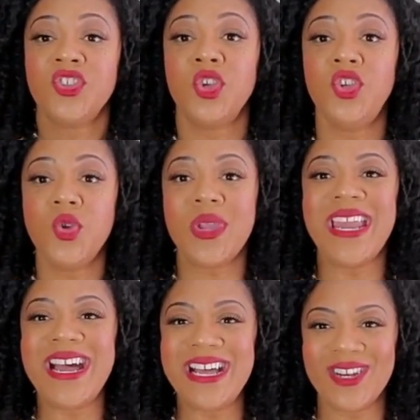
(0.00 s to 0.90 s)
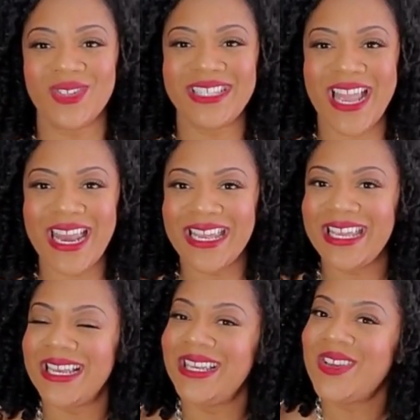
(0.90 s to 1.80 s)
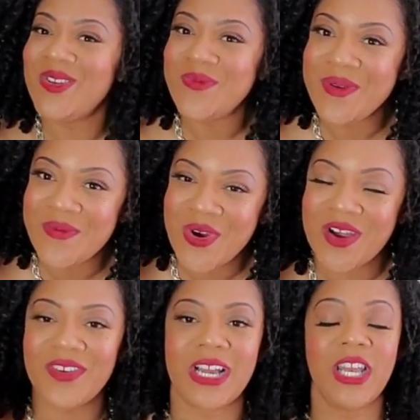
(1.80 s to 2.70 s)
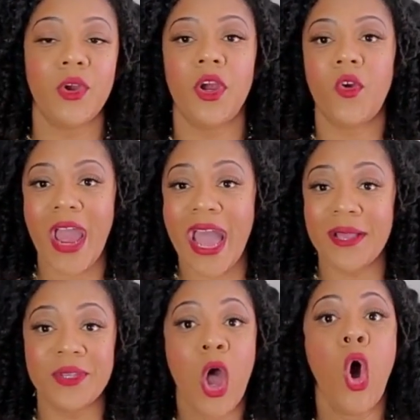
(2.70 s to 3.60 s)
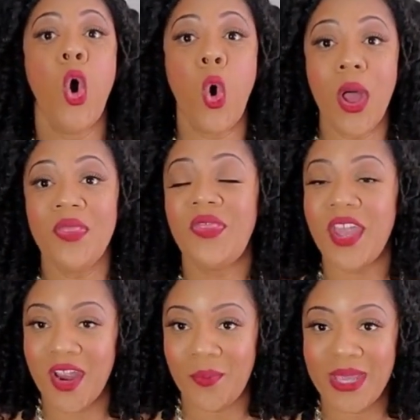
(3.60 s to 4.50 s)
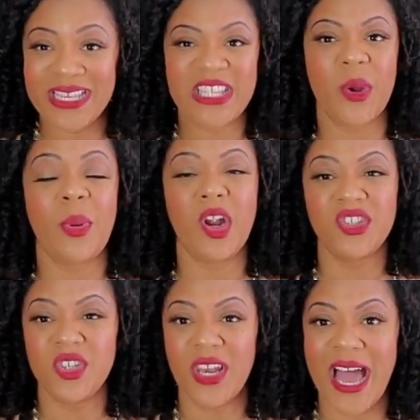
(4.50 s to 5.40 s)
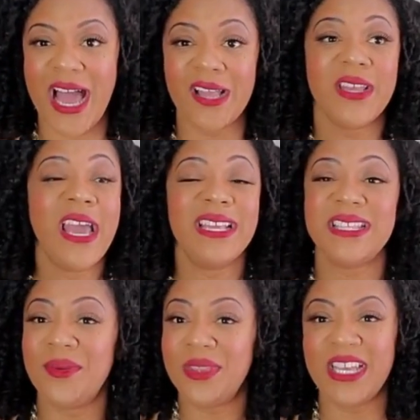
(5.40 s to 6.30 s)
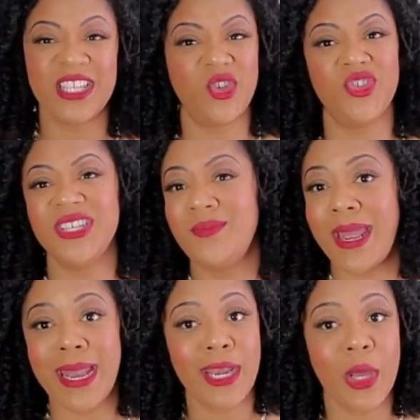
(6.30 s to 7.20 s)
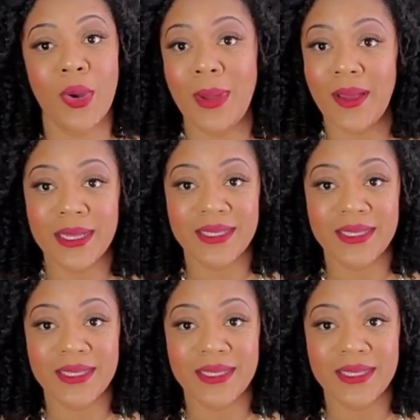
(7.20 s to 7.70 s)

so you can understand and get a little bit more of a clearer grasp on therapists, their personal lives, and some things that you just may not know about